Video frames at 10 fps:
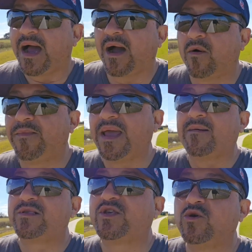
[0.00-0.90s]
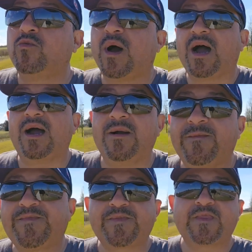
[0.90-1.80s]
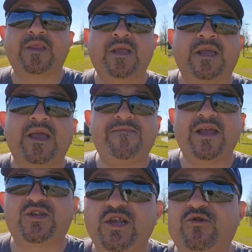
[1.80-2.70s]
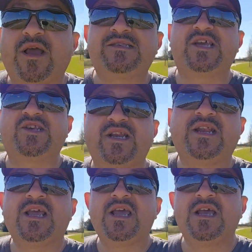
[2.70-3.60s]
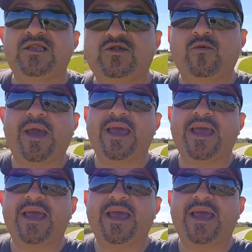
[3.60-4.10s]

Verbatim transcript: I will be able to eventually transition to